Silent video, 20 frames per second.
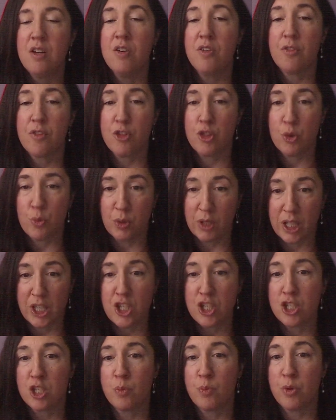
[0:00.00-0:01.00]
for the
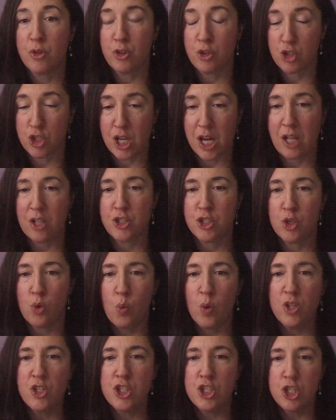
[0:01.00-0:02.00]
relationship with your child. So
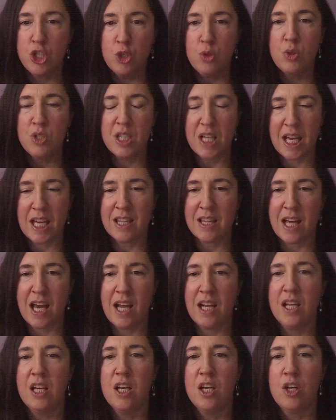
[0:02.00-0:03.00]
once you take
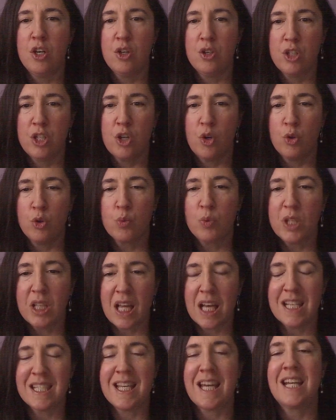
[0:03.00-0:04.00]
that, you know, you
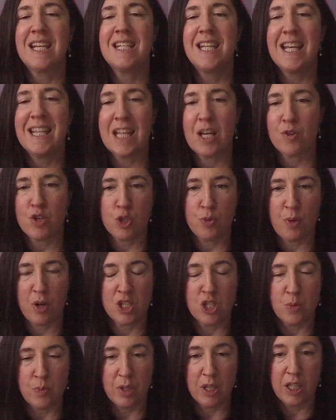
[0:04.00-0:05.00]
realize that and take that
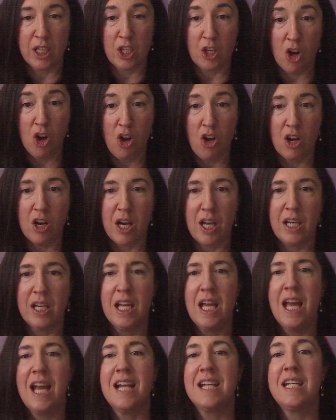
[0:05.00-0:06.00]
responsibility on
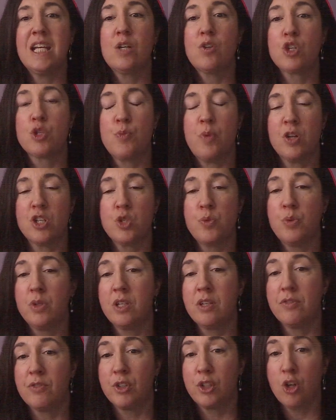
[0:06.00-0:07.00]
and take
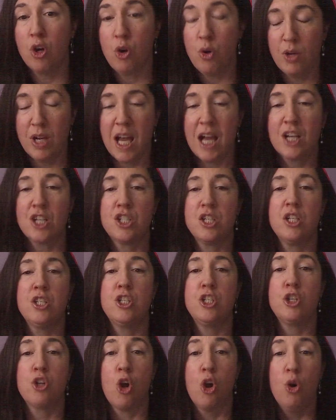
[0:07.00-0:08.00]
responsibility for your own actions and
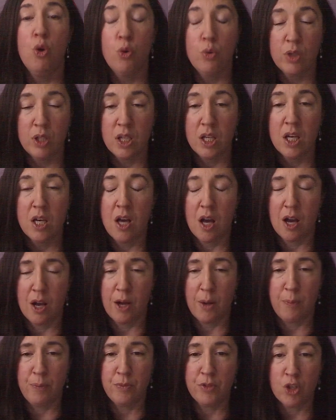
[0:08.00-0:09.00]
your
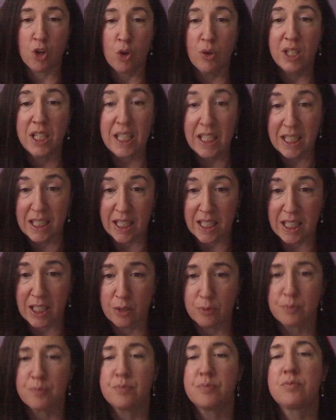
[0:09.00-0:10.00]
own healing,